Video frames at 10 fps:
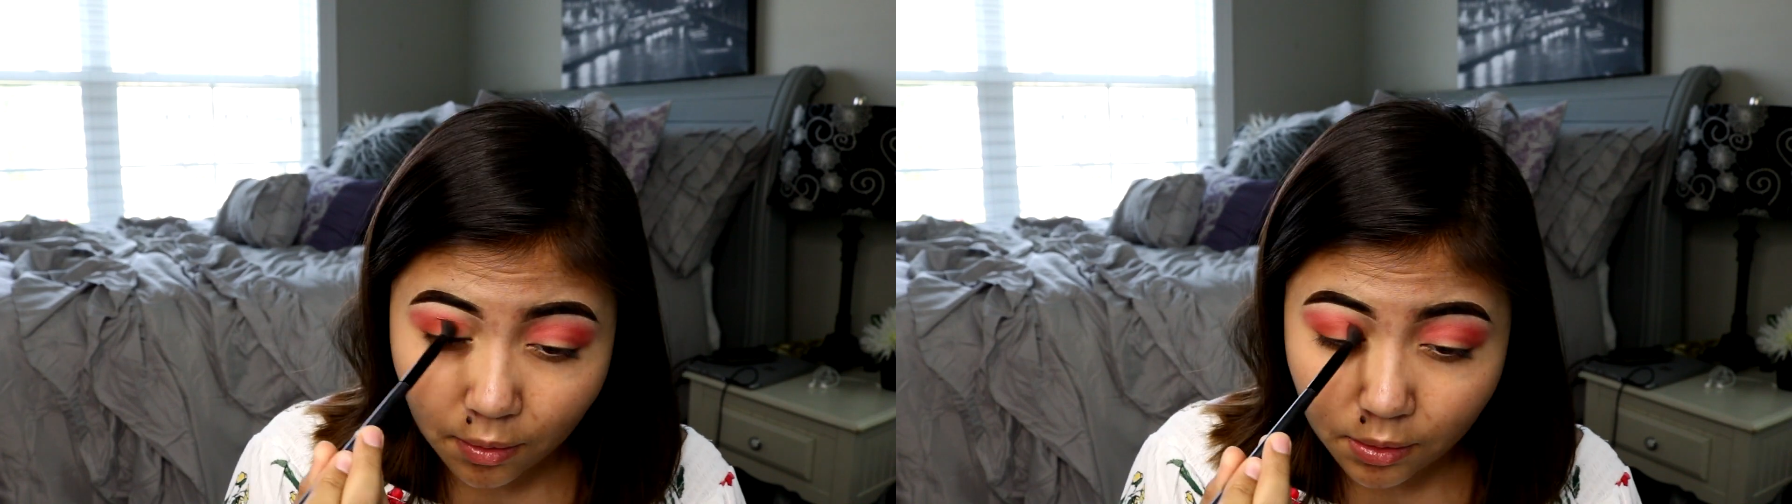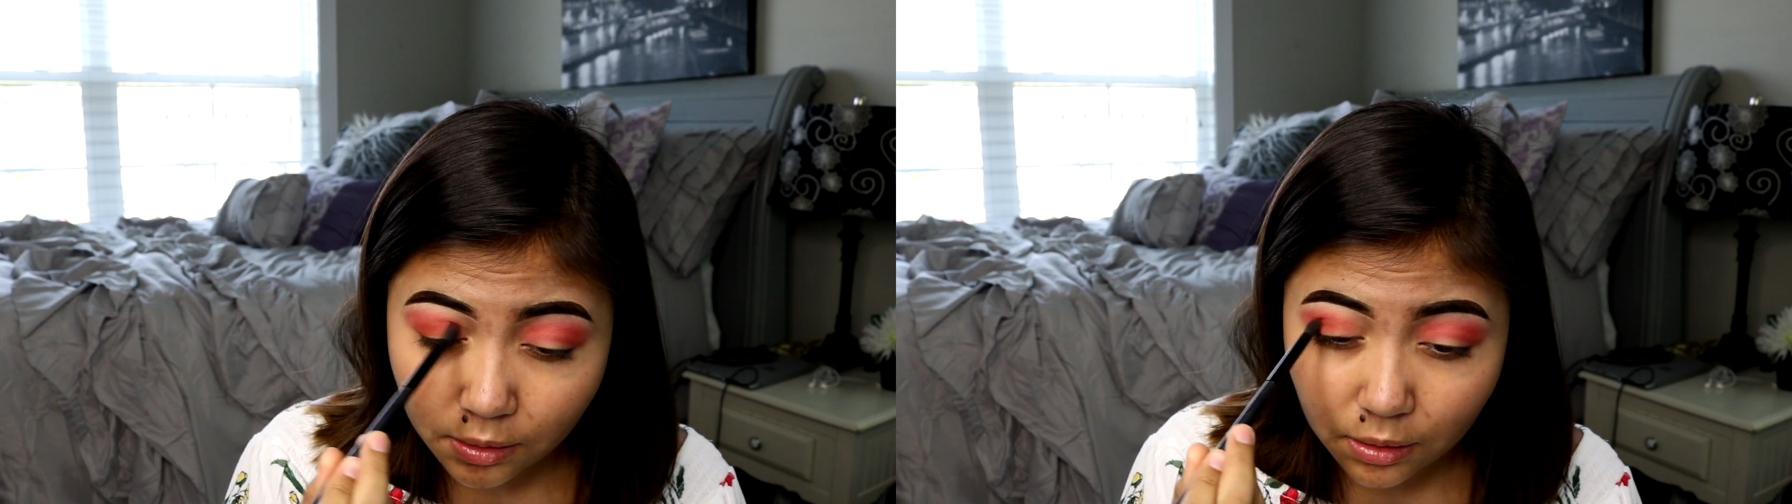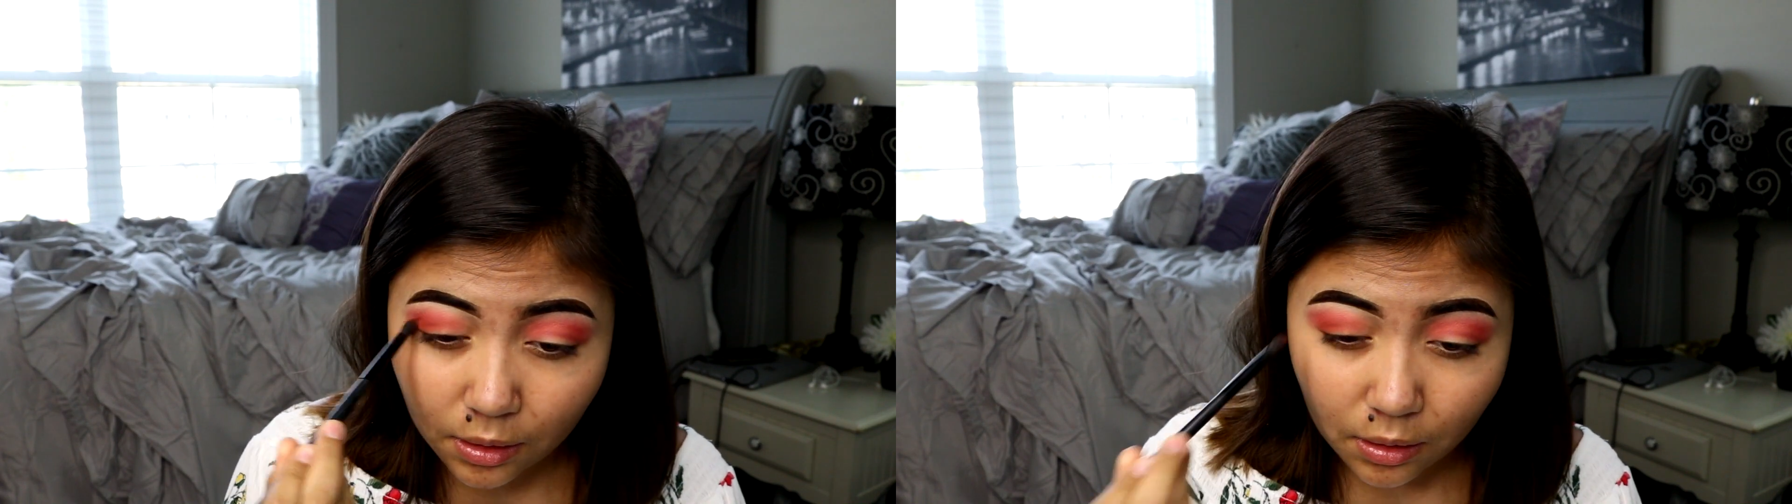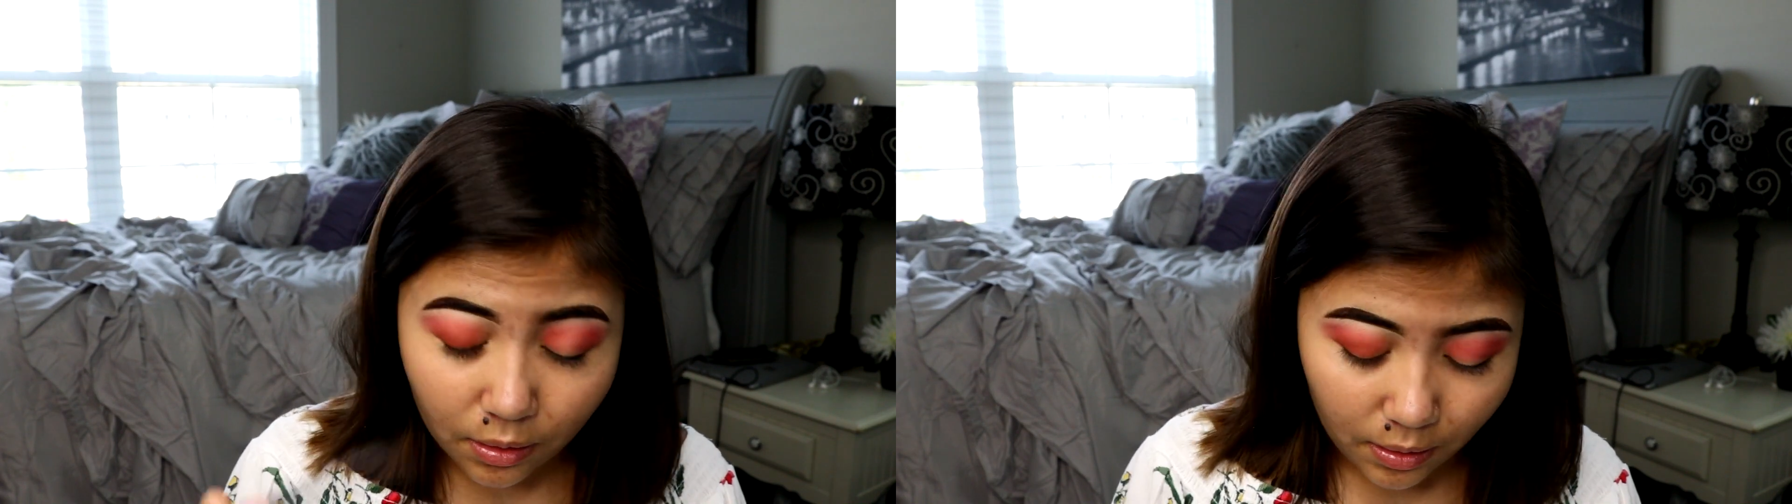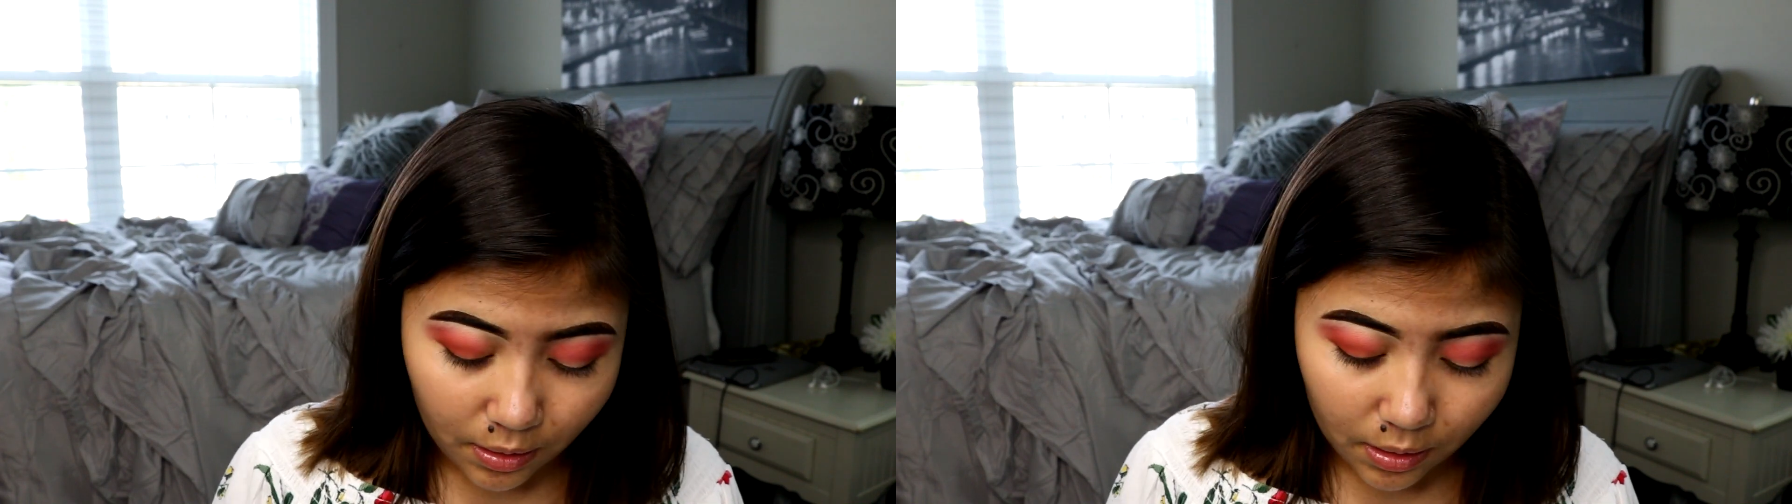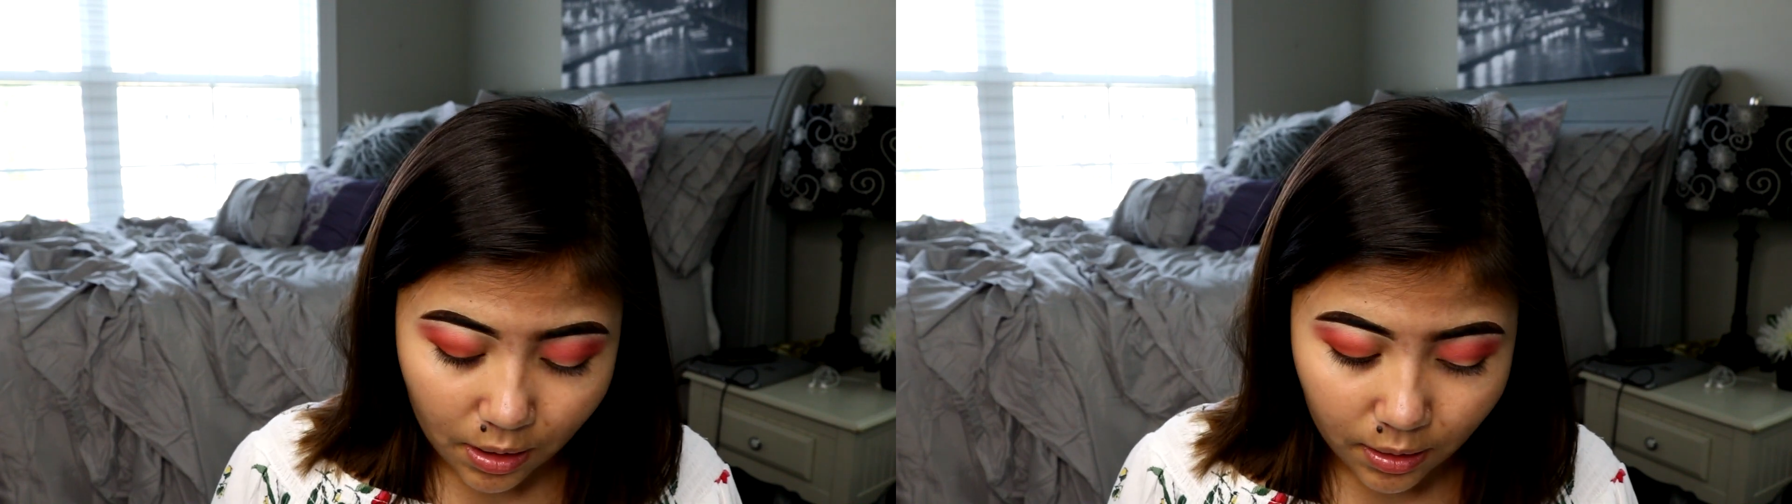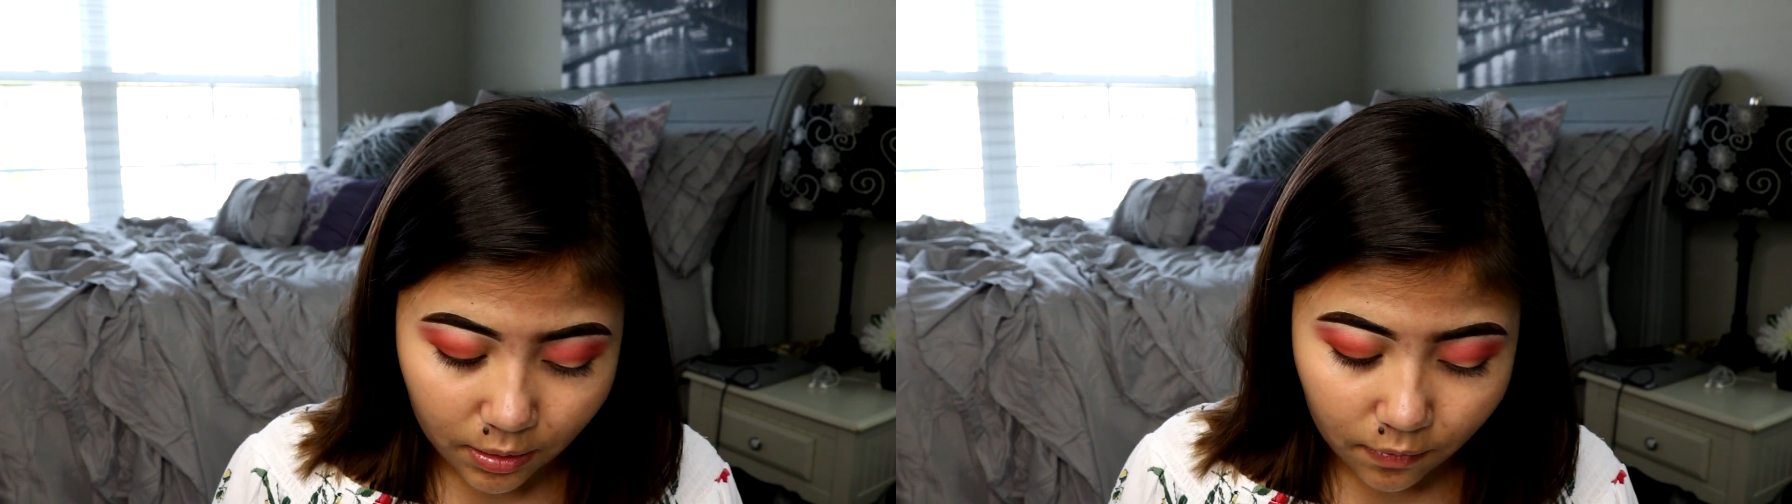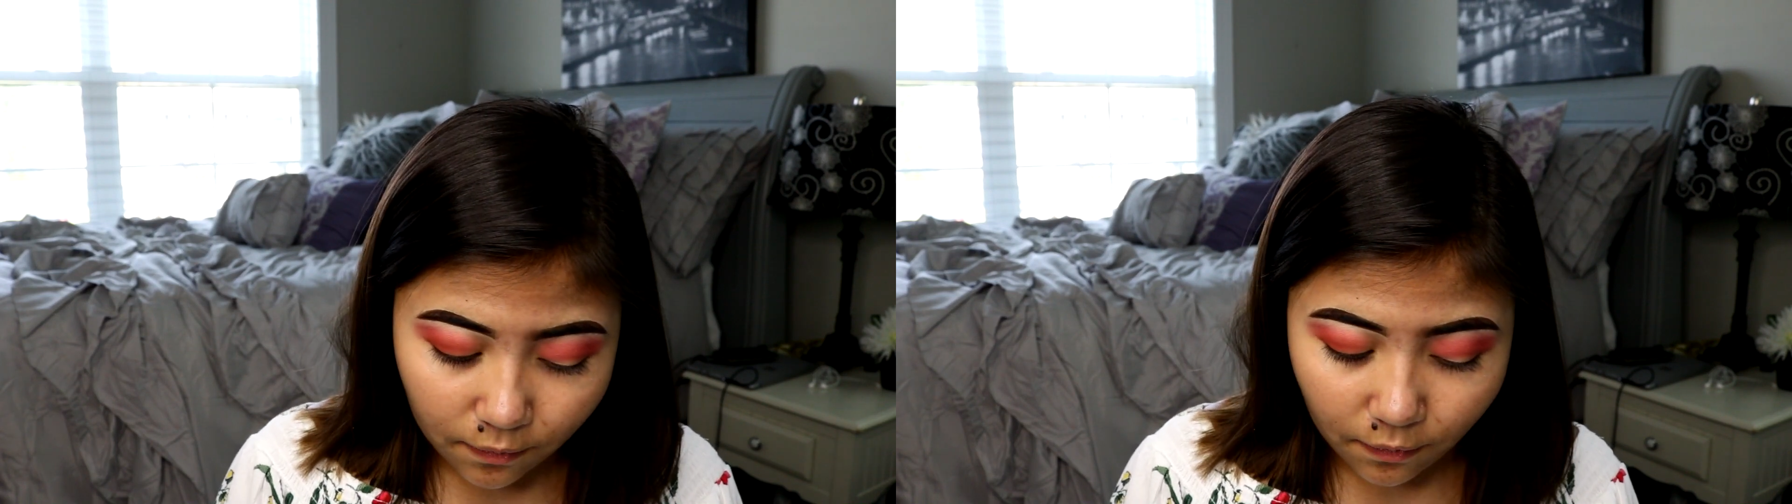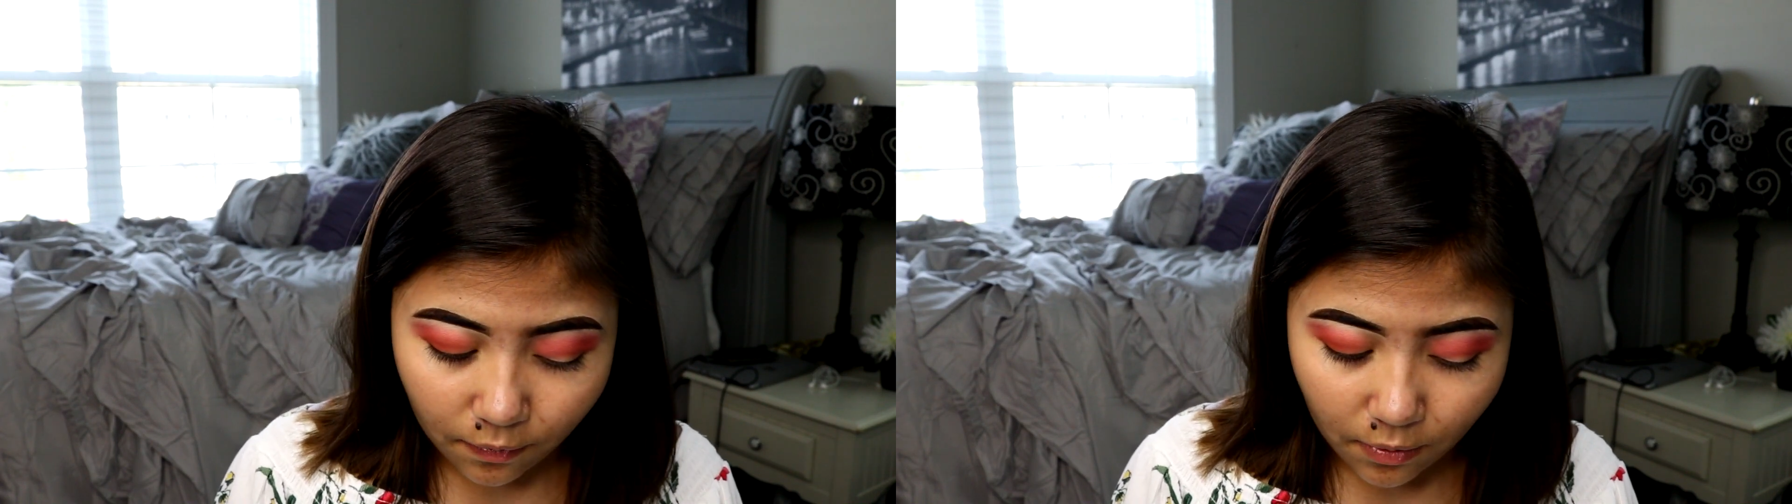until the lid kind of,